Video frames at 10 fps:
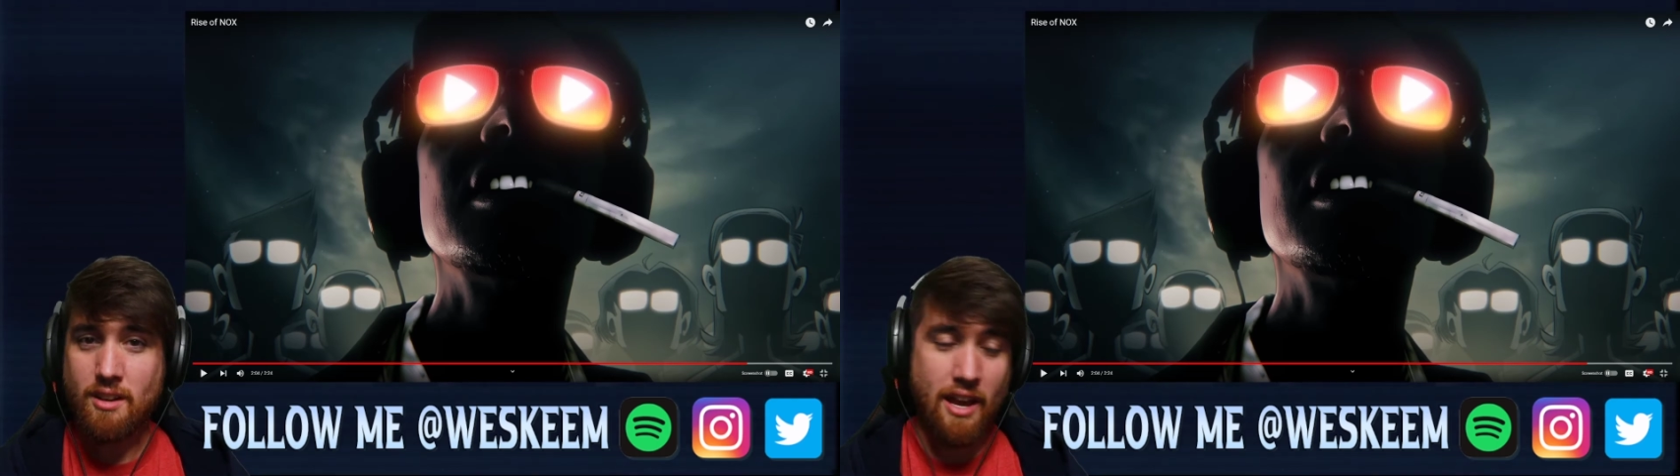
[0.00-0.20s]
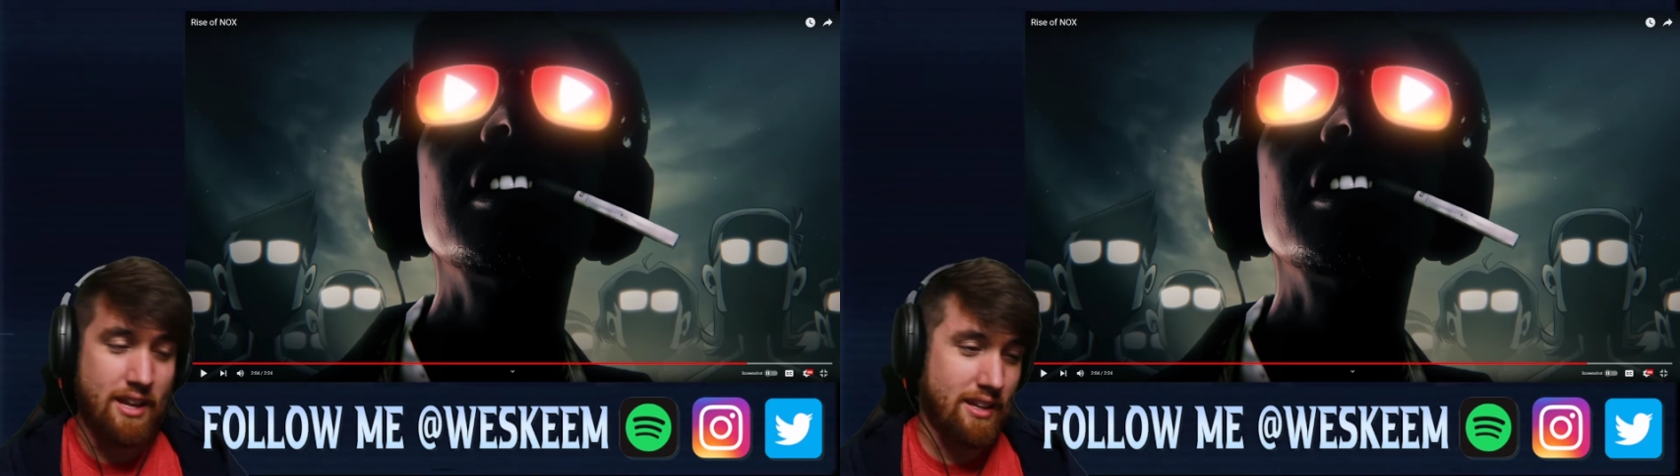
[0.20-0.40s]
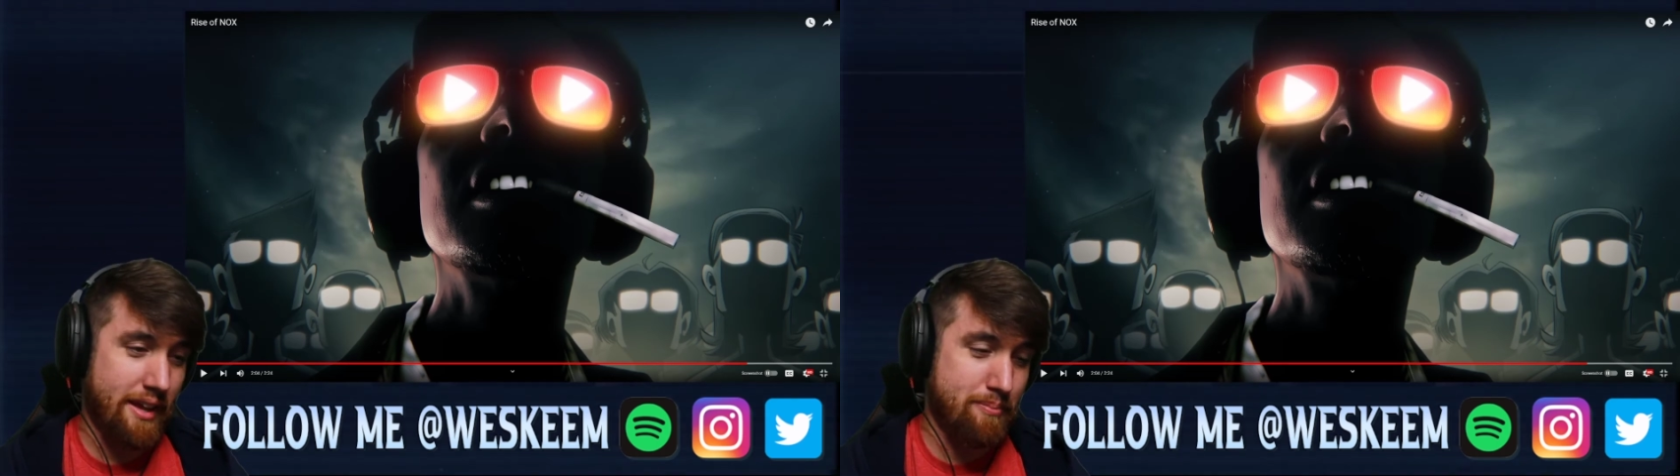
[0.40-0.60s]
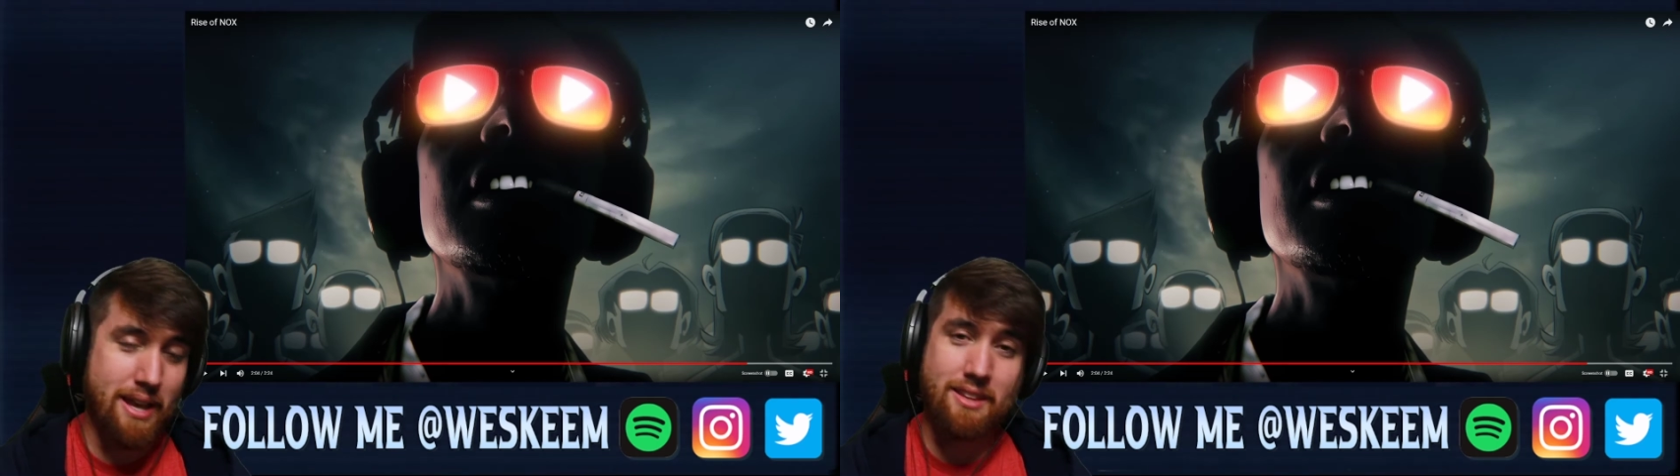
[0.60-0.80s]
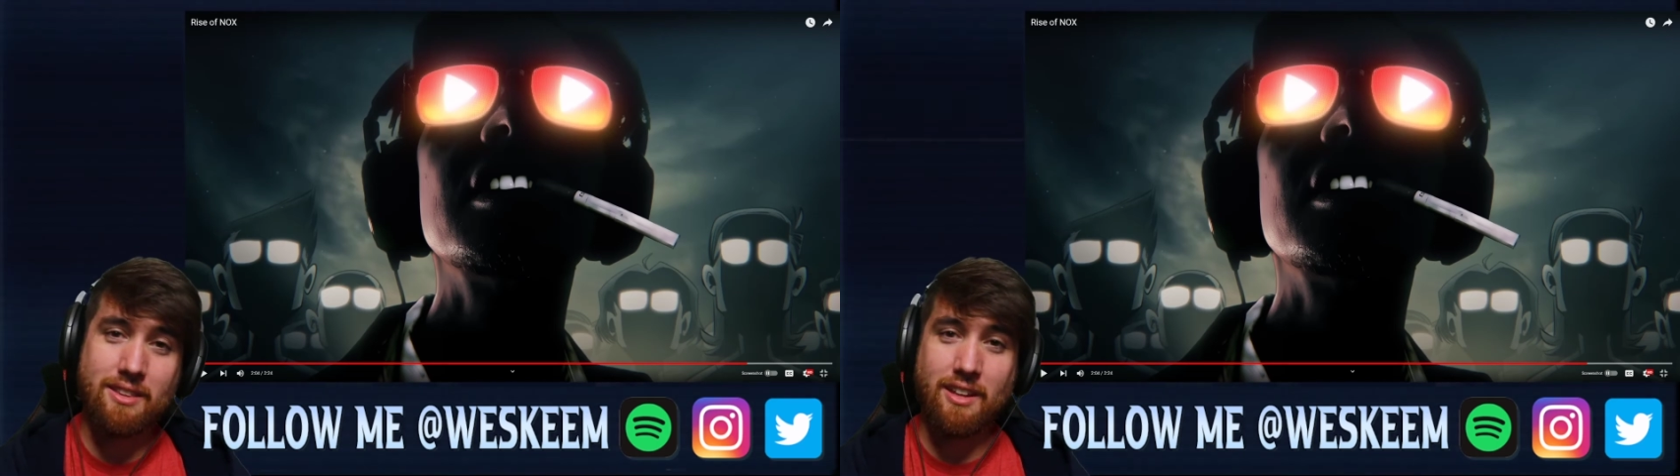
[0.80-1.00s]
and like
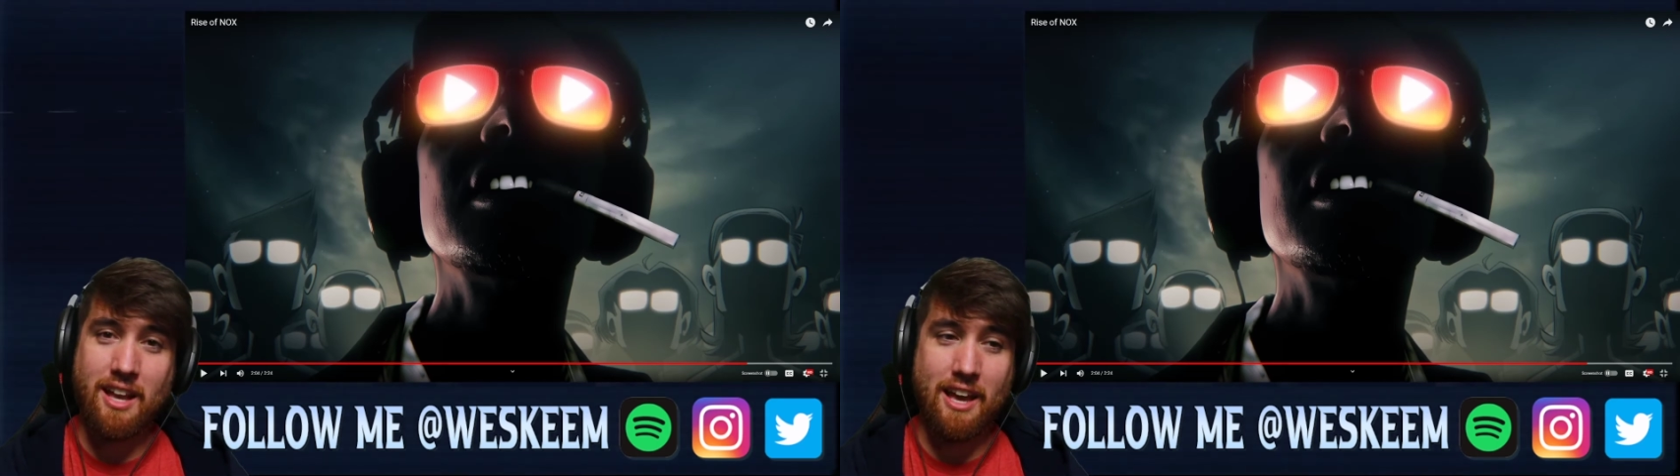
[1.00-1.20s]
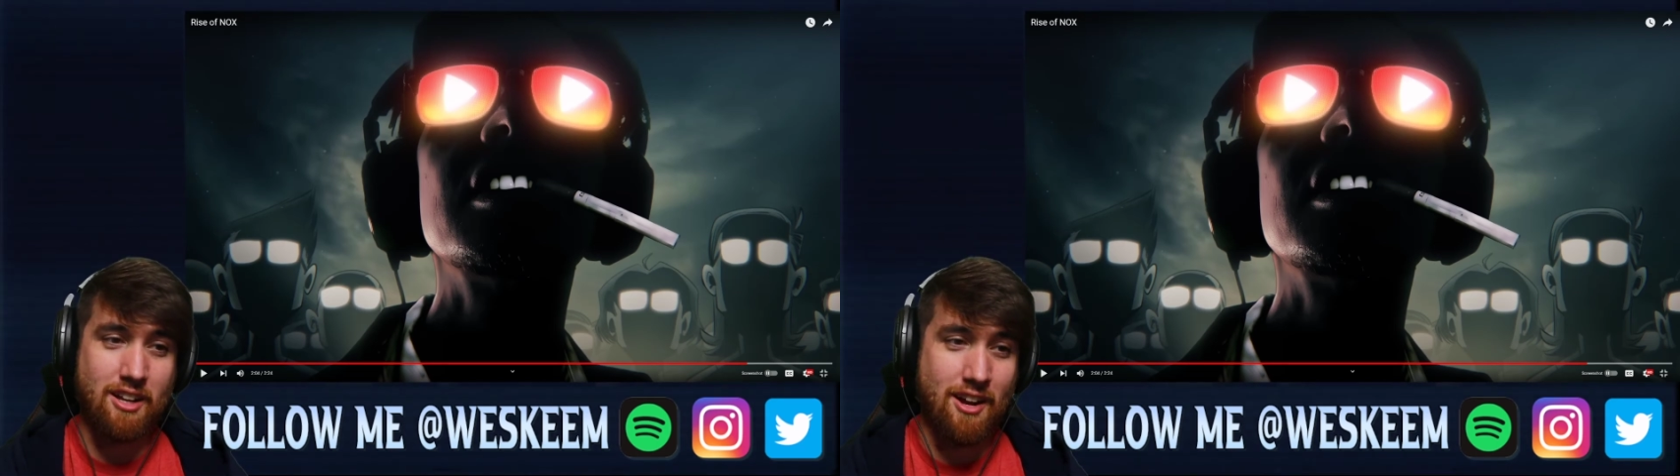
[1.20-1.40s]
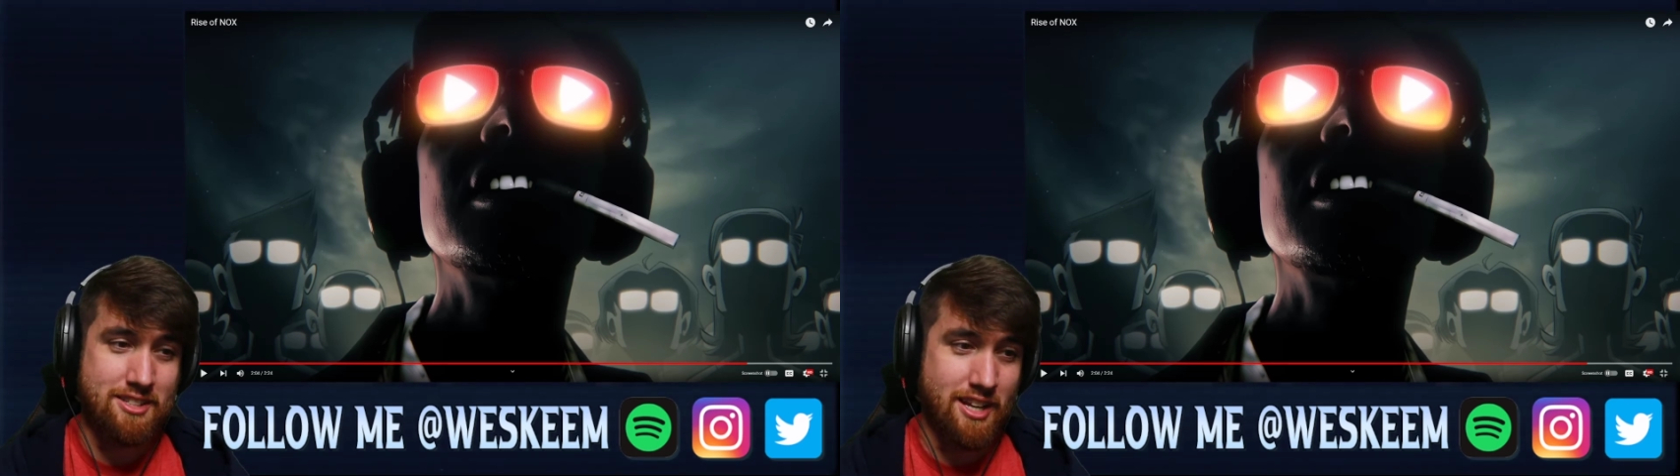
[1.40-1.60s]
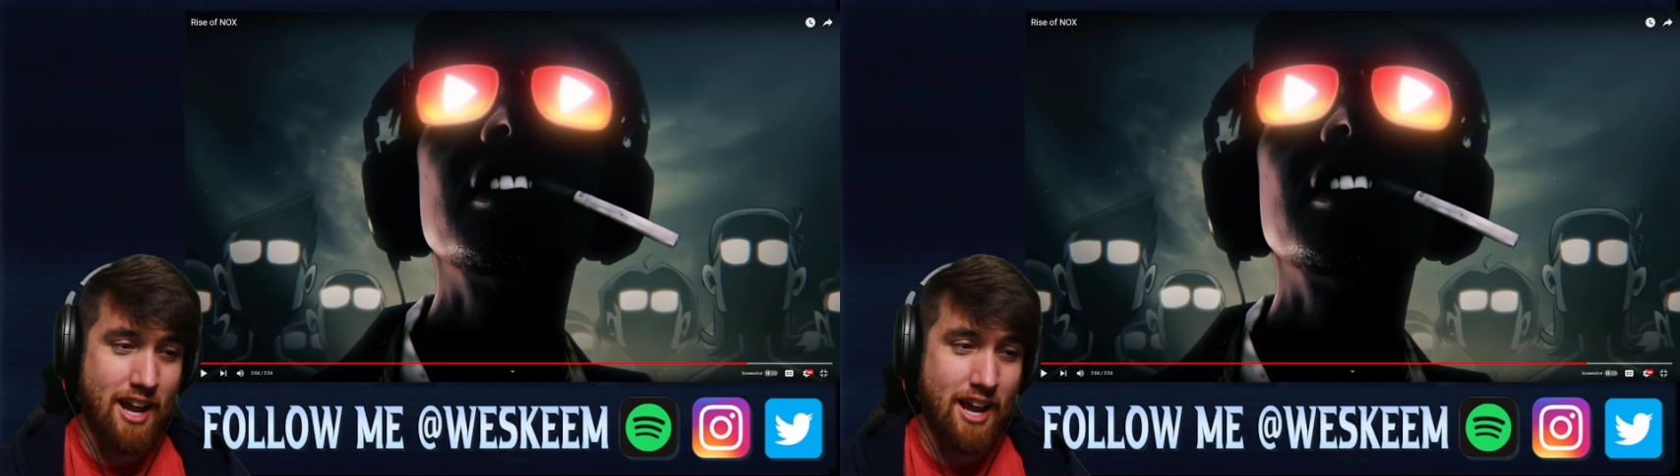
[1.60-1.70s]
make the kind of content